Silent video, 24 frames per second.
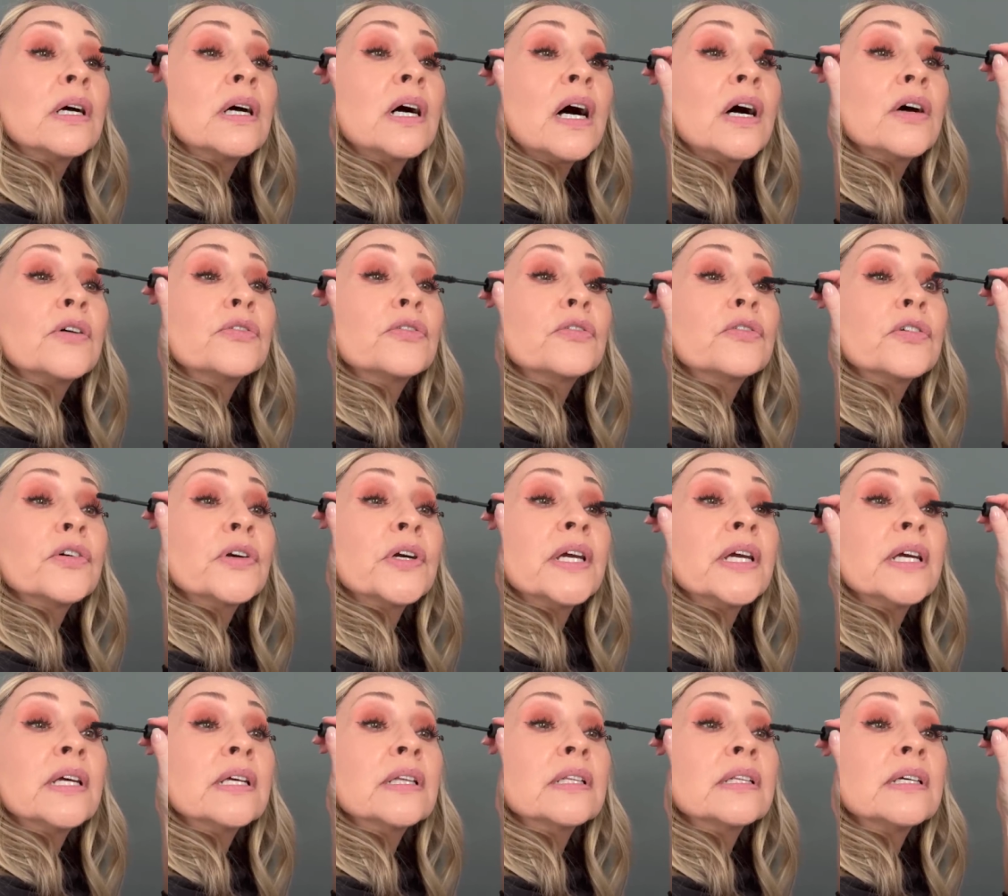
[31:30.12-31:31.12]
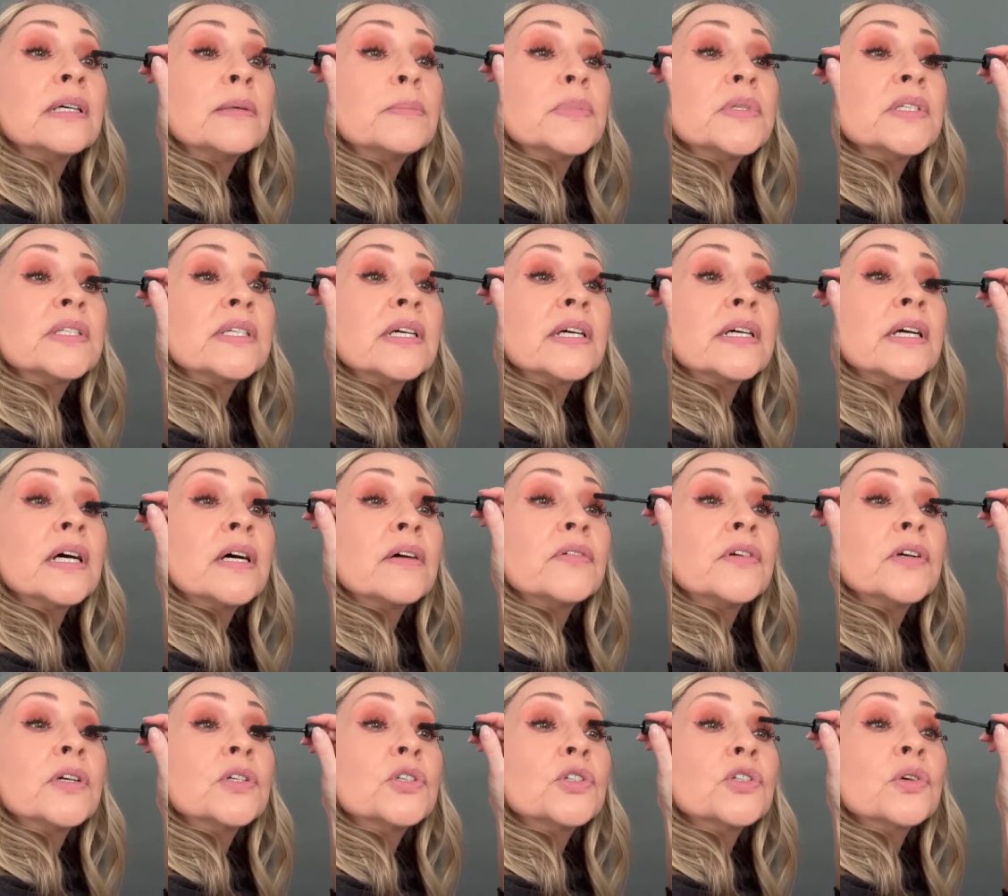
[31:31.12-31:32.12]
a free lipstick of
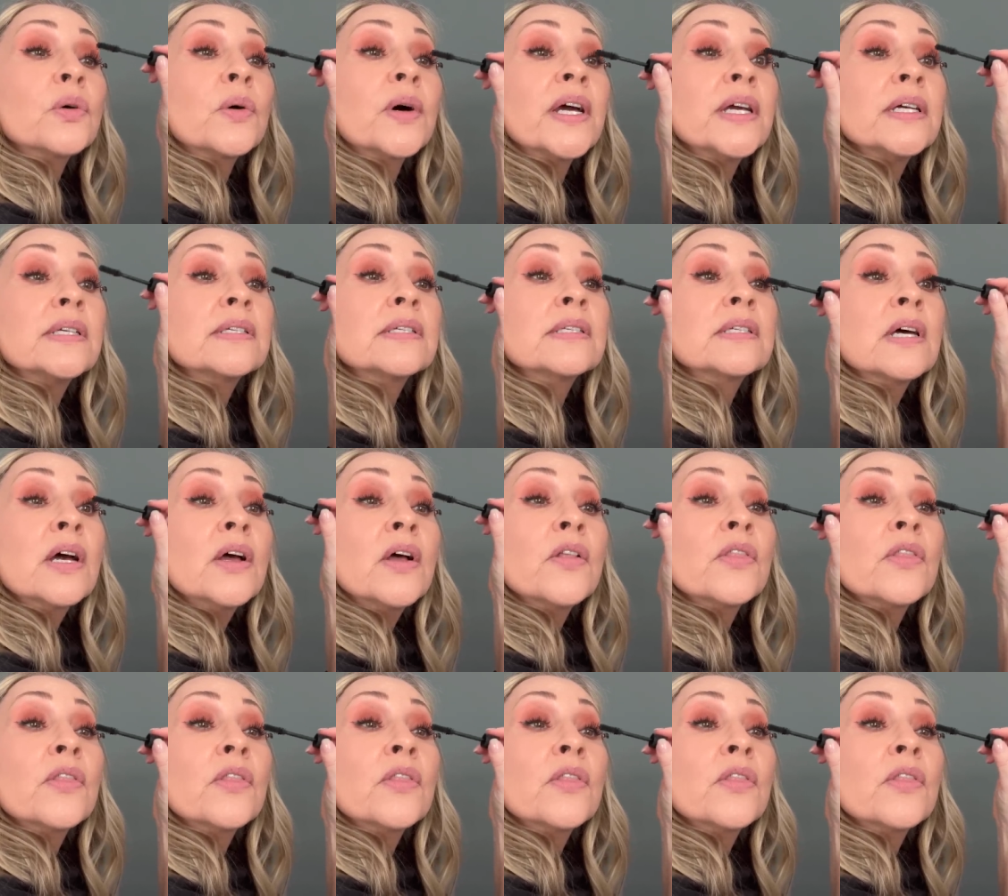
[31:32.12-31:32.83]
your choice.